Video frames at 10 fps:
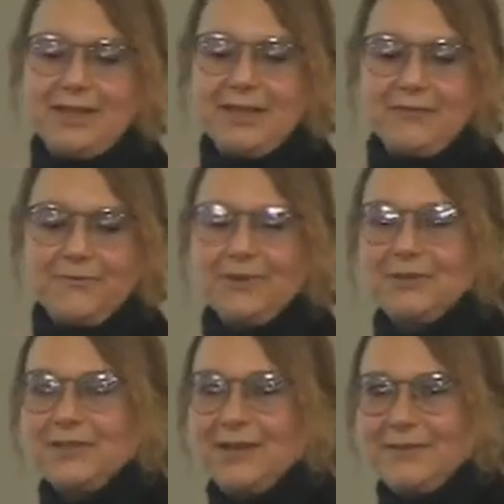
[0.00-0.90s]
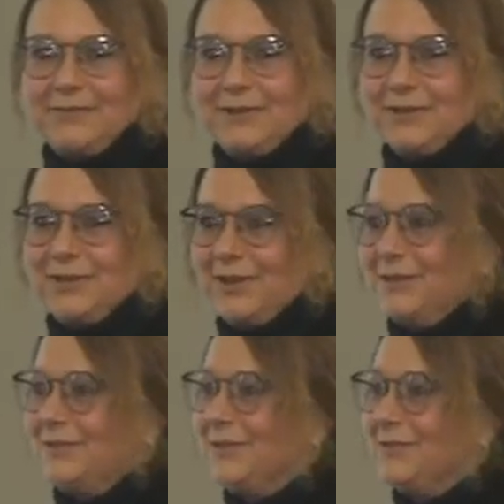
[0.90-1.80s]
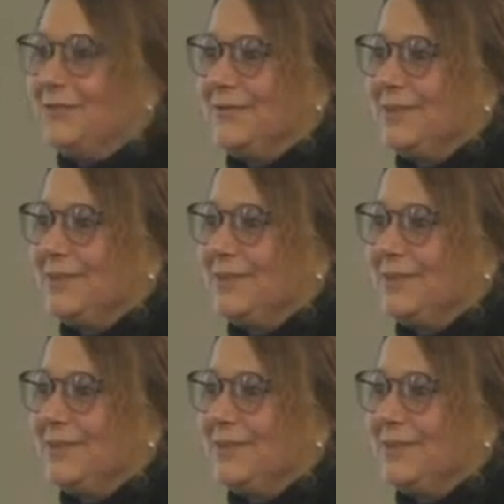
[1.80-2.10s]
an info slide for you all if you...